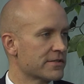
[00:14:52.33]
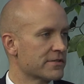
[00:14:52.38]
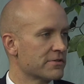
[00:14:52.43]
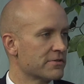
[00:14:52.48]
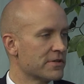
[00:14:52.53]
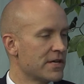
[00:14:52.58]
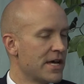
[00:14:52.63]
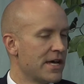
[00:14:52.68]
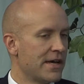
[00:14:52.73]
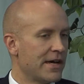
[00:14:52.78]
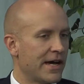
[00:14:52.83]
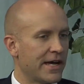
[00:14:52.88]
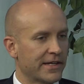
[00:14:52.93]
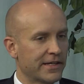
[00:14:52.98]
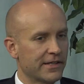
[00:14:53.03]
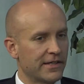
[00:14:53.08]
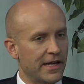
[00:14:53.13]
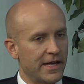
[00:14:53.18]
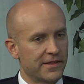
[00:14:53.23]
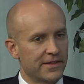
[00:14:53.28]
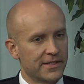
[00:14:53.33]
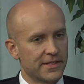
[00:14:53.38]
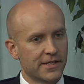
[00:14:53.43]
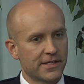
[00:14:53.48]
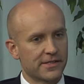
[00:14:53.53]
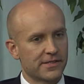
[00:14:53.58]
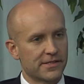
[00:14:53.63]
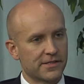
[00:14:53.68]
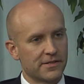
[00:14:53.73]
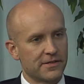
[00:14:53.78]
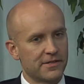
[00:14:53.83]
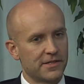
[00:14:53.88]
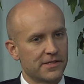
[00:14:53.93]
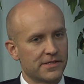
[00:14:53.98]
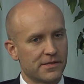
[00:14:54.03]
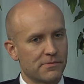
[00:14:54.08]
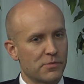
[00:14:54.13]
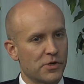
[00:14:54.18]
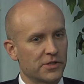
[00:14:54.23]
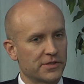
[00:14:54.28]
So I think it's
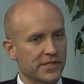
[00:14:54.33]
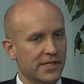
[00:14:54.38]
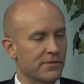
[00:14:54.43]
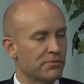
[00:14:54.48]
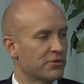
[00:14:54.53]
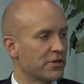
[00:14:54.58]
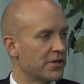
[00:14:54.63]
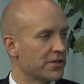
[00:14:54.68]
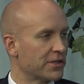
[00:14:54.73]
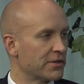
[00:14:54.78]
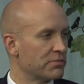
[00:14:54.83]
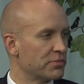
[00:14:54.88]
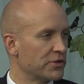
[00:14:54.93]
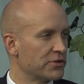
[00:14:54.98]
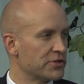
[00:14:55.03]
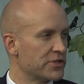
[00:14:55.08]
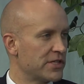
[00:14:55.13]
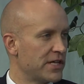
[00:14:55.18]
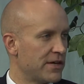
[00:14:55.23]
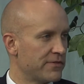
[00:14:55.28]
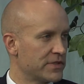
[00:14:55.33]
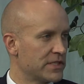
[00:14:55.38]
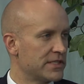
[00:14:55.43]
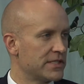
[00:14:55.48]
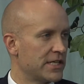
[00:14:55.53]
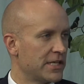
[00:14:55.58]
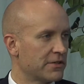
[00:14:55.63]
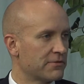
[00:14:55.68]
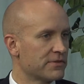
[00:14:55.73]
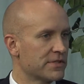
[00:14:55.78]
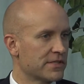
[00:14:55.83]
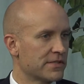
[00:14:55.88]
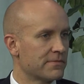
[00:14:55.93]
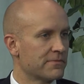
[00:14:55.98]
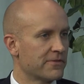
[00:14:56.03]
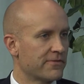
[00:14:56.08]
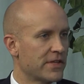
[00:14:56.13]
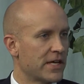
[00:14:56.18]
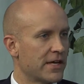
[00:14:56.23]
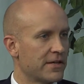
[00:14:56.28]
a multi-pronged approach you have to take with
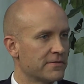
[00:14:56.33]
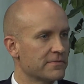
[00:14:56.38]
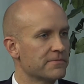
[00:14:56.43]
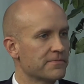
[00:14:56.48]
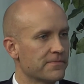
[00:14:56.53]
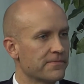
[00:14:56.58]
some of that.